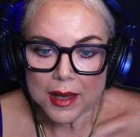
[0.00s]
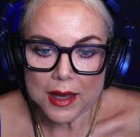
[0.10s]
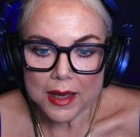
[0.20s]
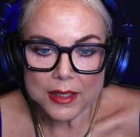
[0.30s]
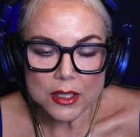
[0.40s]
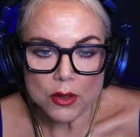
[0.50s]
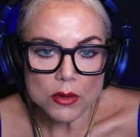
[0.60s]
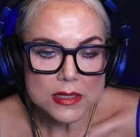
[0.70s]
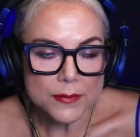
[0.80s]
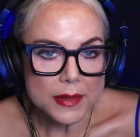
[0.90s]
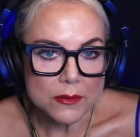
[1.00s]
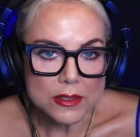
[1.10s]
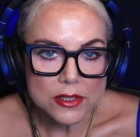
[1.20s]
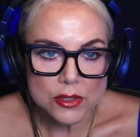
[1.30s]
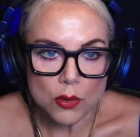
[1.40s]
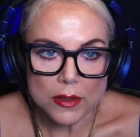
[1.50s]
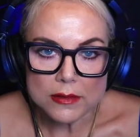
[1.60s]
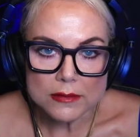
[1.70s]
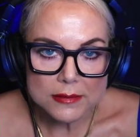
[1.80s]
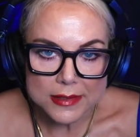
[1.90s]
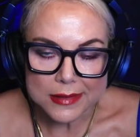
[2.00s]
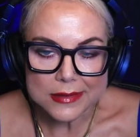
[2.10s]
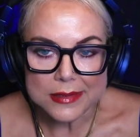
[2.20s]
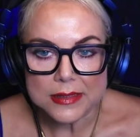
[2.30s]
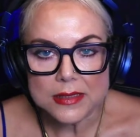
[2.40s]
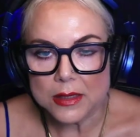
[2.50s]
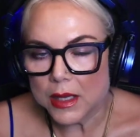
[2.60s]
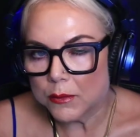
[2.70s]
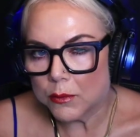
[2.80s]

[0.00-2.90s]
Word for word: uh, you know or something with short sentences and and yeah.